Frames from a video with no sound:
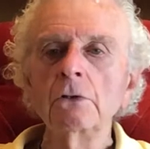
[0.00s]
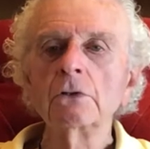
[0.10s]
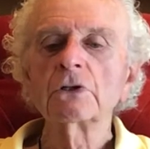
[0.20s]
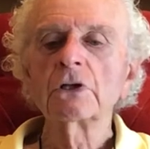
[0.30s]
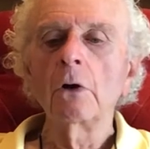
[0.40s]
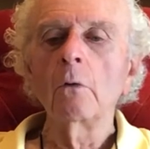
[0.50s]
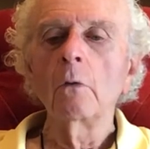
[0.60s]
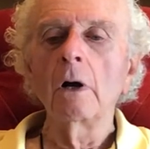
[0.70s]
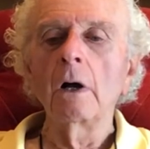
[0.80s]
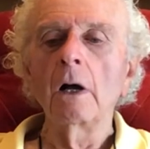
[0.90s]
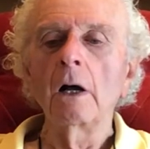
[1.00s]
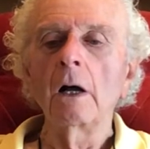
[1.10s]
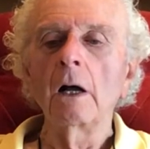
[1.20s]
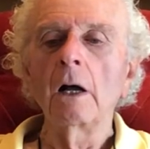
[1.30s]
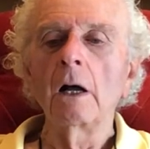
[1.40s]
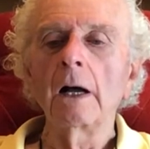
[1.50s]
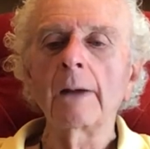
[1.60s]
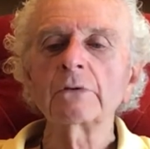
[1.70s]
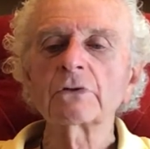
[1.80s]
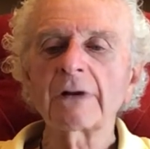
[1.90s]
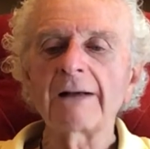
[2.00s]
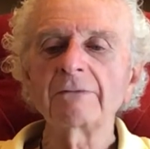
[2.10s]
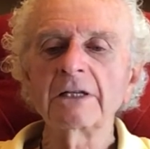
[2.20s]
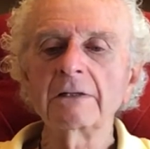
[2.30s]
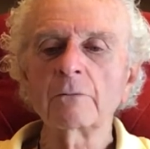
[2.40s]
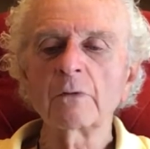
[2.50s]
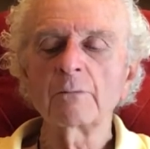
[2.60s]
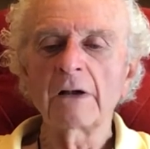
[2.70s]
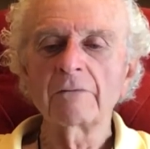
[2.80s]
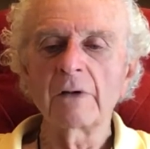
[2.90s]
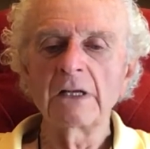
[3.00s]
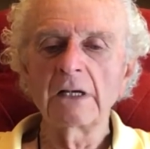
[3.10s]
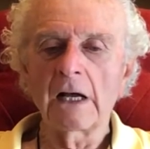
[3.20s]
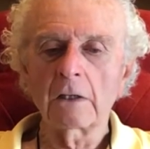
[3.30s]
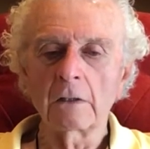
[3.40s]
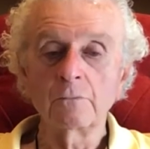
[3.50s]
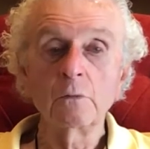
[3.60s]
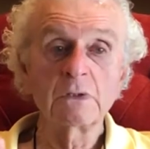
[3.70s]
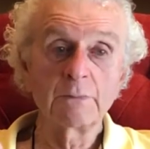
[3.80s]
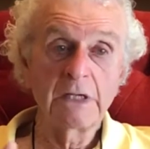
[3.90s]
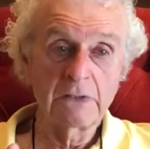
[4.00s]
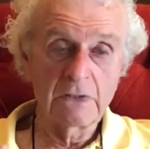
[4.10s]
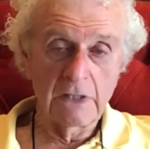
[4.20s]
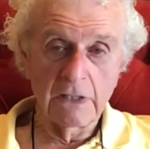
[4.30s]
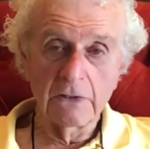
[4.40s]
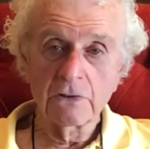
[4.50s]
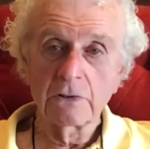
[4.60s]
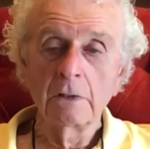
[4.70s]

So I was traveling there with my friend Yaakov, who speaks Yiddish.